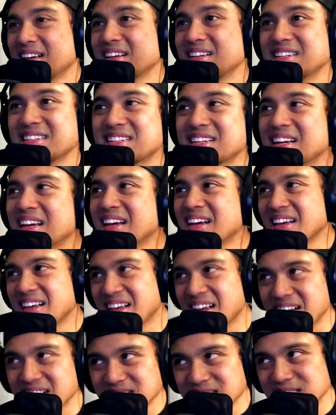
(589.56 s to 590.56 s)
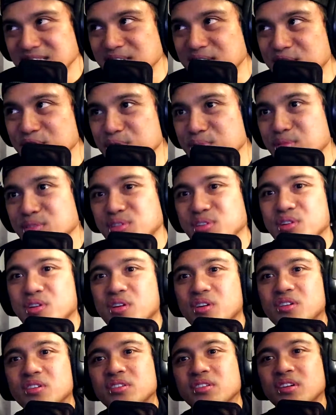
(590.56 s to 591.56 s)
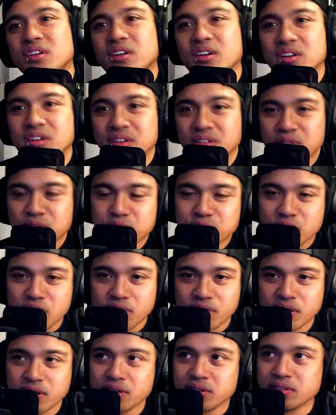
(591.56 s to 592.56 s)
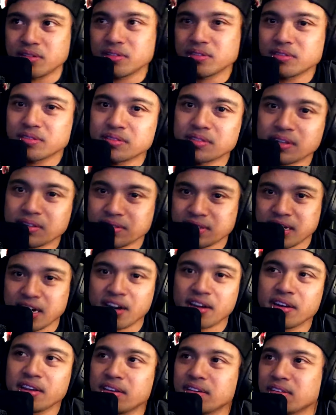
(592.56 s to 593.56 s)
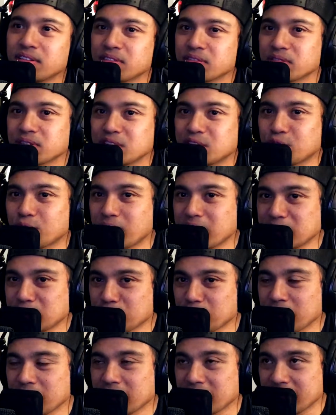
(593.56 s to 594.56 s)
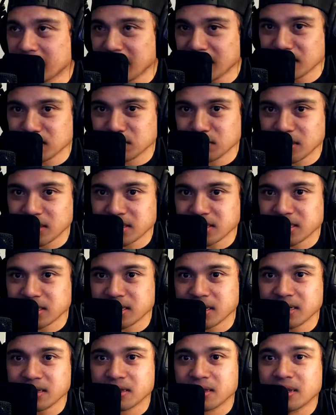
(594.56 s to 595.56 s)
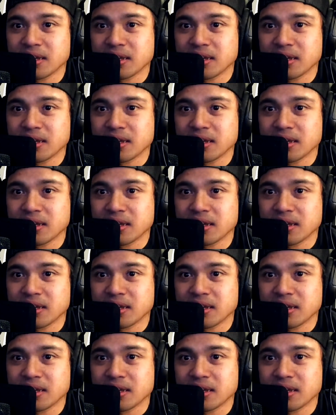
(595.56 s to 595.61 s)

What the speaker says: You guys just assume it was a girl? What's wrong with you? How dare you? In 2020, can't do that shit.